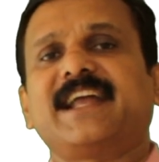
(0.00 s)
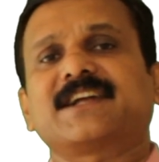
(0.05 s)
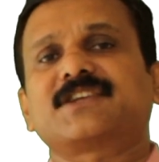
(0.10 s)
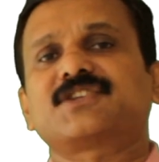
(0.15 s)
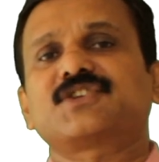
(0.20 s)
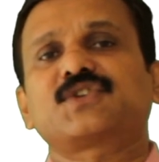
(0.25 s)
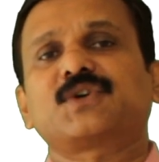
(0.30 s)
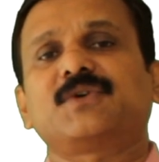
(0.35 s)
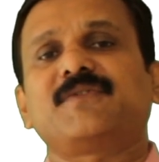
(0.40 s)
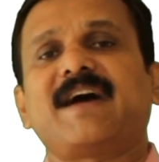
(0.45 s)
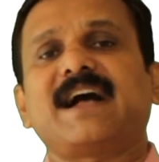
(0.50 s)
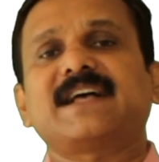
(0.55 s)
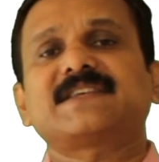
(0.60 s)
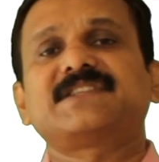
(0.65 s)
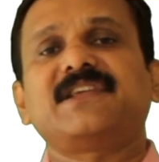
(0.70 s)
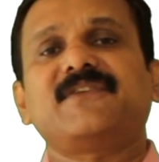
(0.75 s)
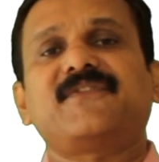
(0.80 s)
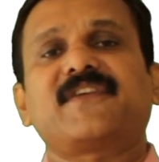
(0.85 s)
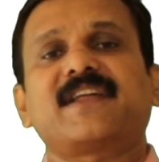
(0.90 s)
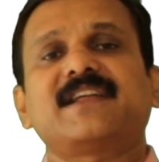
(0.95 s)
So vas
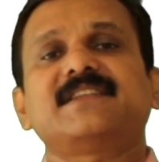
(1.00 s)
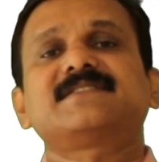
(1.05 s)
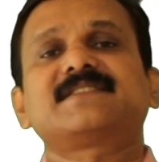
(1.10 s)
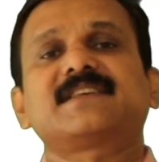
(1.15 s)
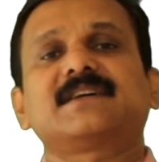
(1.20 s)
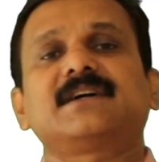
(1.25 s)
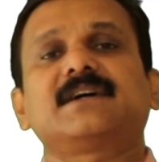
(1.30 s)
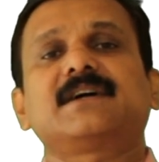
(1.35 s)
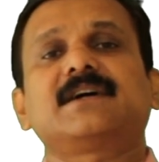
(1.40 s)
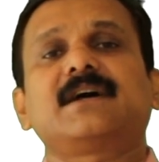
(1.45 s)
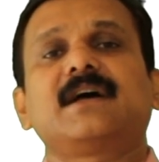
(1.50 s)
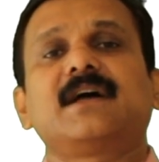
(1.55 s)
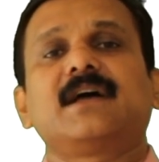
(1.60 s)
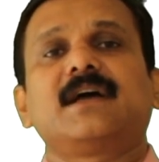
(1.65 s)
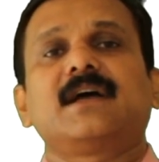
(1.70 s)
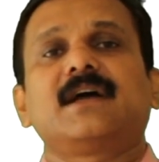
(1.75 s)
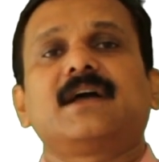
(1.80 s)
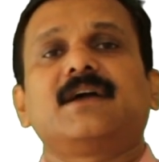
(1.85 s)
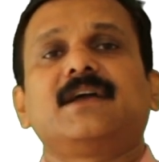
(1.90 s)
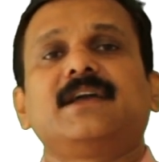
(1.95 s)
deferens,
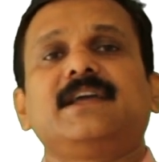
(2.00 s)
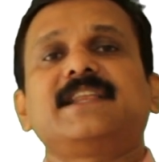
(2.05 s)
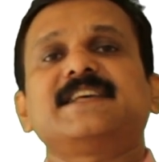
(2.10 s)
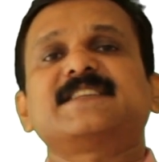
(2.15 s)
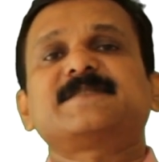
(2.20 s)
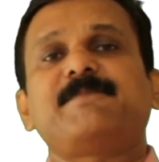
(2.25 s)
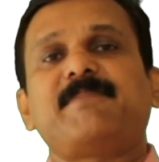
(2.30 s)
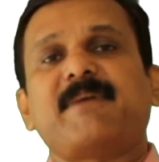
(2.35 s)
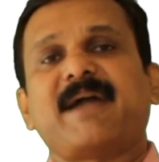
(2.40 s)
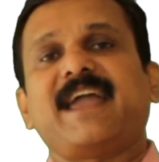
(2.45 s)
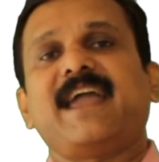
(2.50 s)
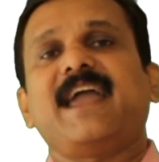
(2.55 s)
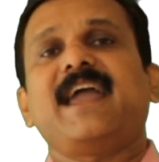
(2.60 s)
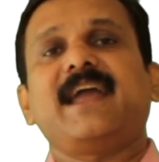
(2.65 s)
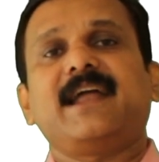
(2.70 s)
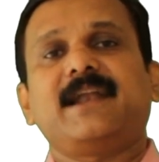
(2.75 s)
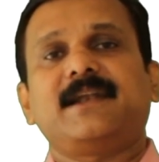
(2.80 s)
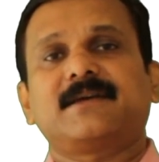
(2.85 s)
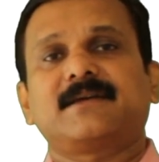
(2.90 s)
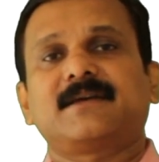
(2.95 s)
it is
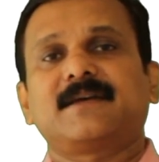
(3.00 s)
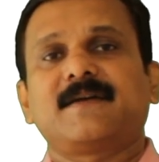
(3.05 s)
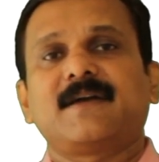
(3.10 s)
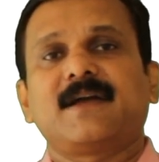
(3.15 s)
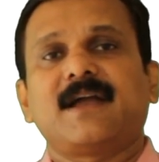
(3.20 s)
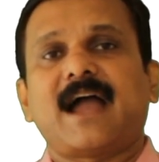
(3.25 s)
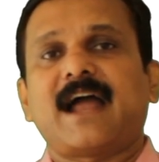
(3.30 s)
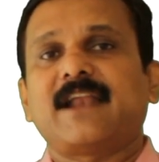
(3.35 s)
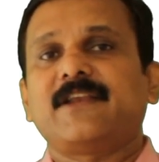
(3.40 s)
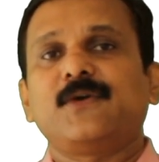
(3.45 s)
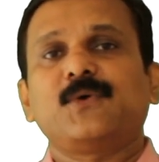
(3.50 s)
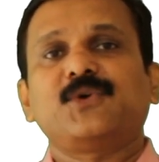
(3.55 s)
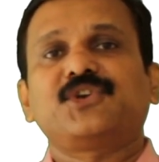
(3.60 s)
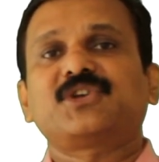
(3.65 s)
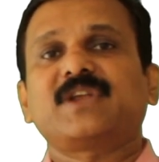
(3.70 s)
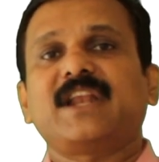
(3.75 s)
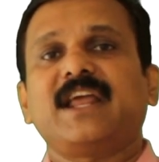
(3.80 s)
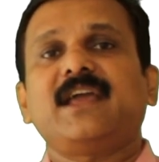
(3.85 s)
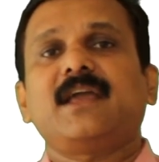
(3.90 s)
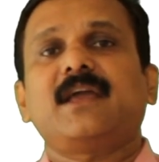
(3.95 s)
paired, and
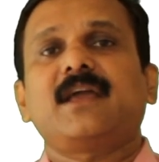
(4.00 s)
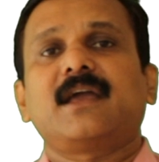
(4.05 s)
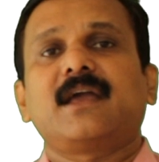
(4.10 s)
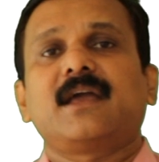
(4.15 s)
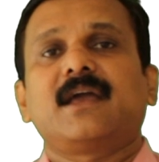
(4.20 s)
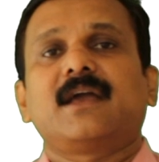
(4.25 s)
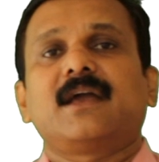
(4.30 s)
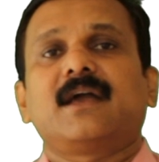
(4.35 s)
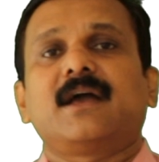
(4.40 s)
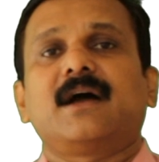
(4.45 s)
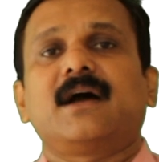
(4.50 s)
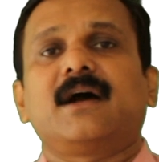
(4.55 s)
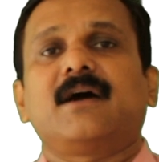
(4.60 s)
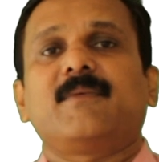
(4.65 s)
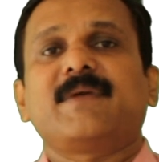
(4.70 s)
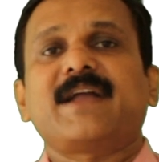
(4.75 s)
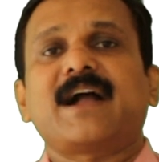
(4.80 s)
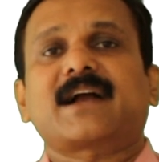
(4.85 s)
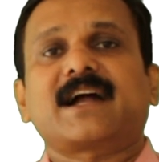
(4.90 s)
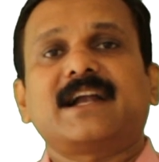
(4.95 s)
usually
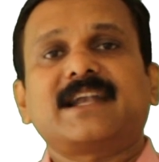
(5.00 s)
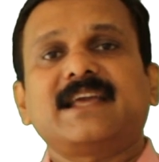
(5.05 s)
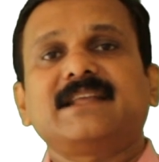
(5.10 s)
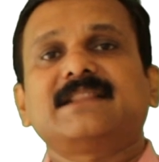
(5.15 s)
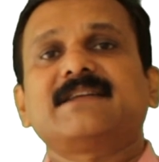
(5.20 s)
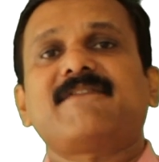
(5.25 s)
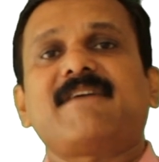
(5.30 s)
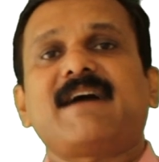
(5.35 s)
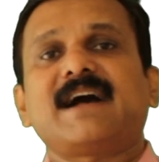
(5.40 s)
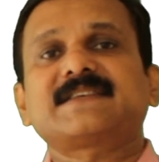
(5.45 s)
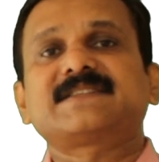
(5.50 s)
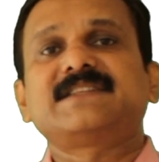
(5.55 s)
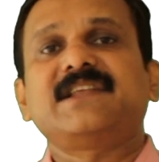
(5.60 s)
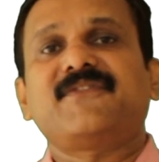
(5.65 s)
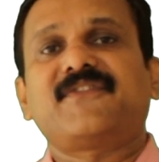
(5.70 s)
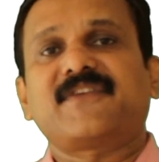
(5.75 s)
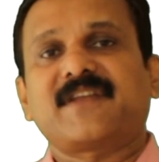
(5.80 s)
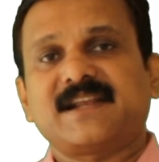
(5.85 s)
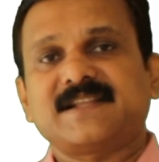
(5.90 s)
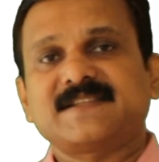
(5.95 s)
we are cutting the vas
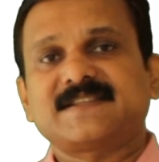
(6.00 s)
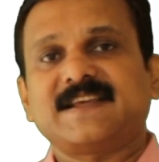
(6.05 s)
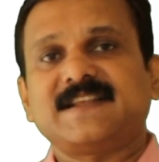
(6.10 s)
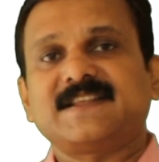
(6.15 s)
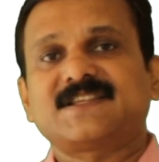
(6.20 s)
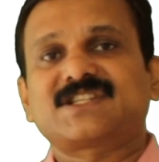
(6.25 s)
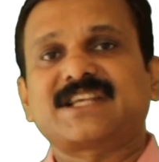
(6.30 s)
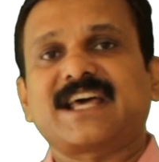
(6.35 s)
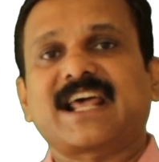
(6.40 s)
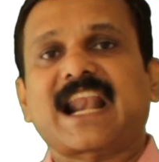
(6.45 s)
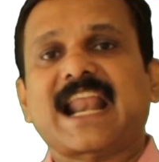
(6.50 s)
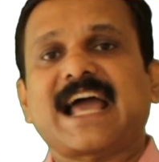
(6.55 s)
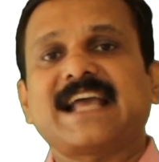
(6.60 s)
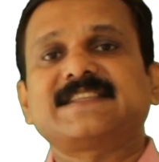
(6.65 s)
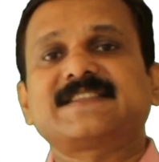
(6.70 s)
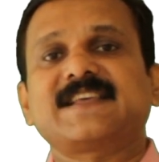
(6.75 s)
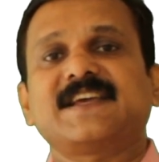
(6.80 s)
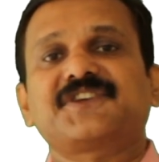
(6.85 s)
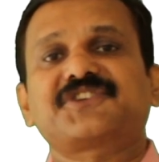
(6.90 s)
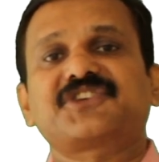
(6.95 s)
deferens in
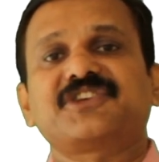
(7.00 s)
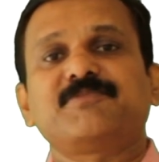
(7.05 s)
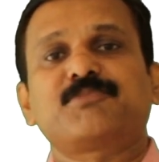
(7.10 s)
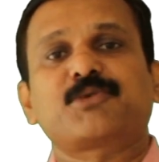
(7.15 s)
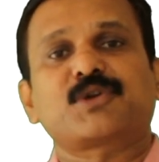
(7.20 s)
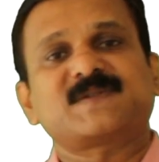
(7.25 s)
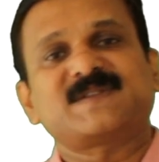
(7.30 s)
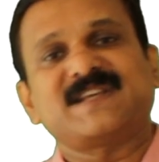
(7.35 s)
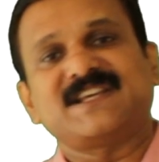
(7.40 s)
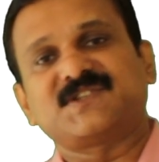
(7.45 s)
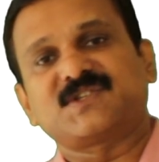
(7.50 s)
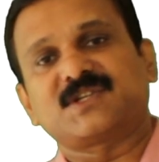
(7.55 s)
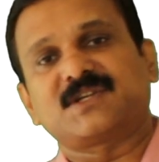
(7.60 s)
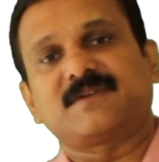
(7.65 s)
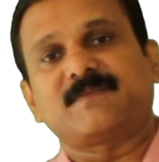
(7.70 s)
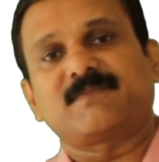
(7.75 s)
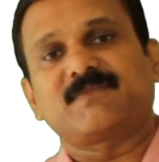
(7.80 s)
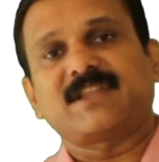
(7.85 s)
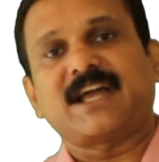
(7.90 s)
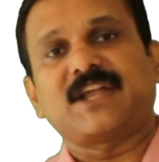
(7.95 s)
sterilization procedure,
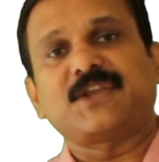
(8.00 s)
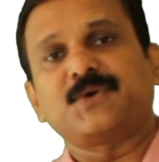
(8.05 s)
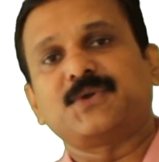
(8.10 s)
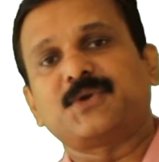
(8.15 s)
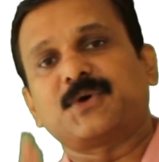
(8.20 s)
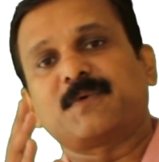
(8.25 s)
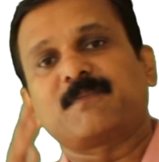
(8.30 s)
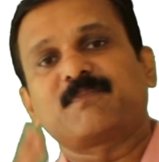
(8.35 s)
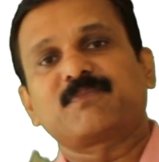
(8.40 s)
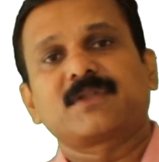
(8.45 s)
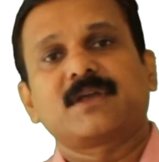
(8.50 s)
that you know.